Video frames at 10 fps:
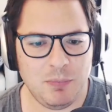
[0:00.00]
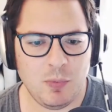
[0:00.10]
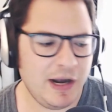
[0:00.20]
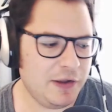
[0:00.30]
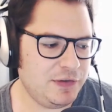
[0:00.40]

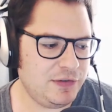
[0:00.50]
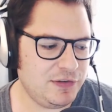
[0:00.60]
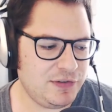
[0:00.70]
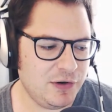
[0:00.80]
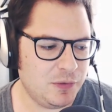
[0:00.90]
What else does it
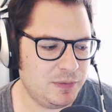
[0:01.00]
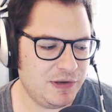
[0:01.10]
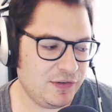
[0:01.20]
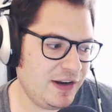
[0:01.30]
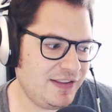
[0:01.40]
do?
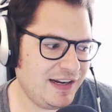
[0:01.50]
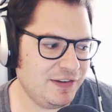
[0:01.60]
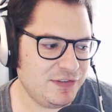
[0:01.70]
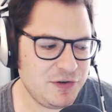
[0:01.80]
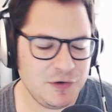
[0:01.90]
Is there anything
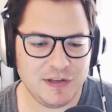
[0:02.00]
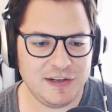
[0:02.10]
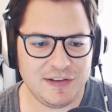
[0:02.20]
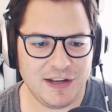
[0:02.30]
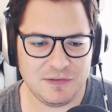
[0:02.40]
else new that
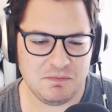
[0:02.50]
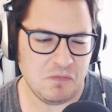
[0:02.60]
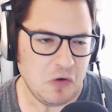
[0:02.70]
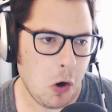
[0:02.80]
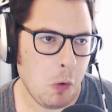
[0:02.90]
it does?
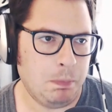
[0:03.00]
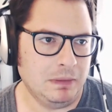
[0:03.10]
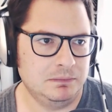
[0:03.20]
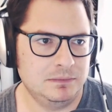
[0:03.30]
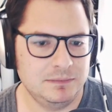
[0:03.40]
Nope.
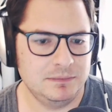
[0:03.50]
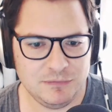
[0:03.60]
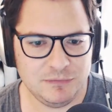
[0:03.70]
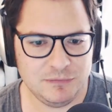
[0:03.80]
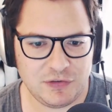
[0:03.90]

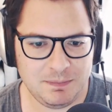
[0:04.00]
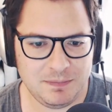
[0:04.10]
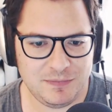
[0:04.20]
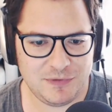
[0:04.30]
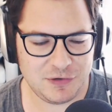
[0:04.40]
Just,
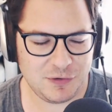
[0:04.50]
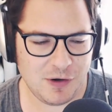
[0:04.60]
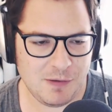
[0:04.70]
just I mean, Chromebook.